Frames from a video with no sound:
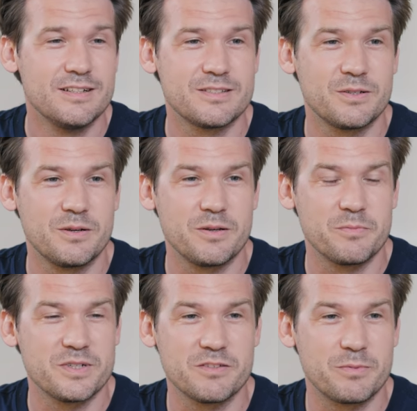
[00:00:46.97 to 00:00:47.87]
so
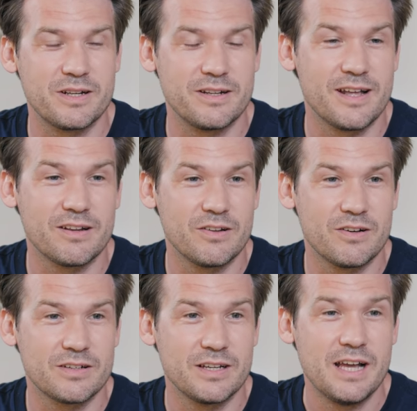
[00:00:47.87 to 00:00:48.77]
it must have been an
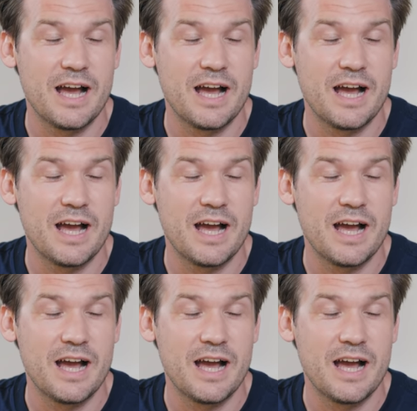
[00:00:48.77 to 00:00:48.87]
analog.